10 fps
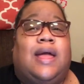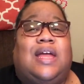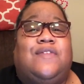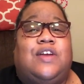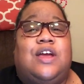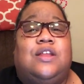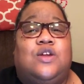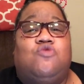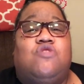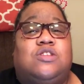if you hear a
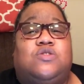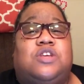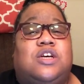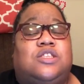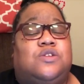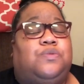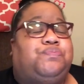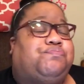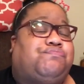little rustle tussle